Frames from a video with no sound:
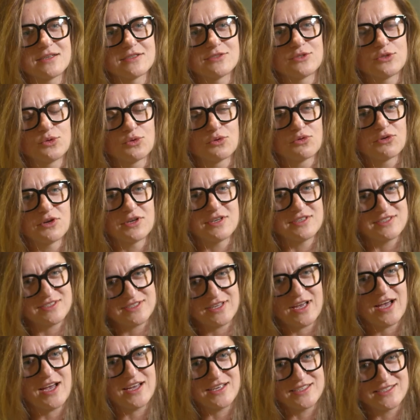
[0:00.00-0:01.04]
us to
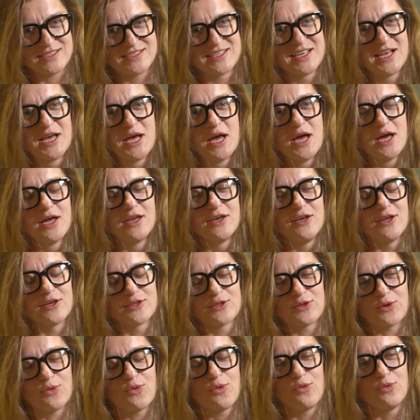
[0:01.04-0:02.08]
criticize
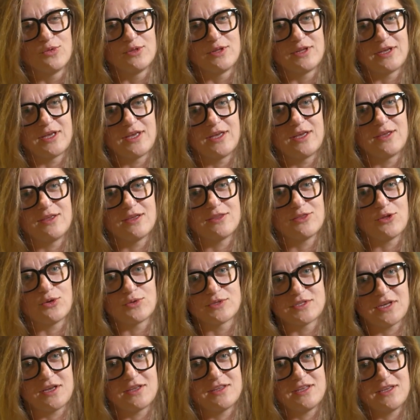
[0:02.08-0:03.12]
not only
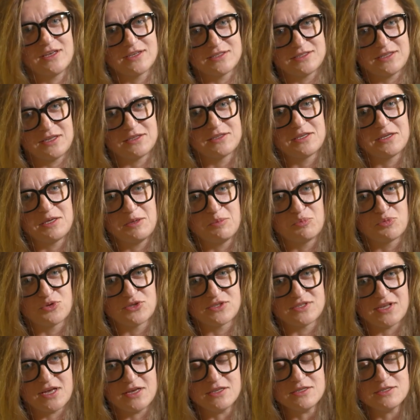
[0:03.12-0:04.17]
those ideas that he
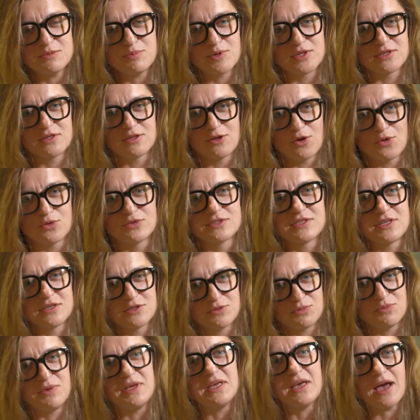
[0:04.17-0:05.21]
presents, but those
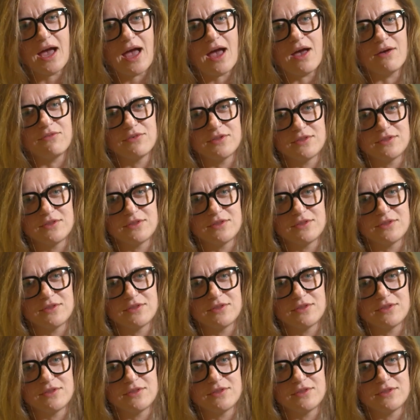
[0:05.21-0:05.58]
that we have.